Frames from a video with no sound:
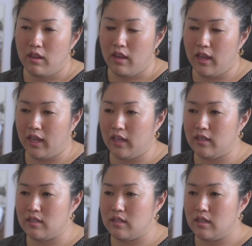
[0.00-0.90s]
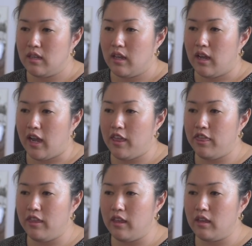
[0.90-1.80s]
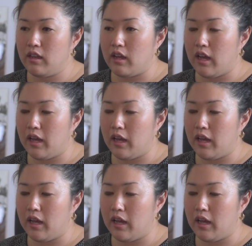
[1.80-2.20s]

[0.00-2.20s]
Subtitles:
And I think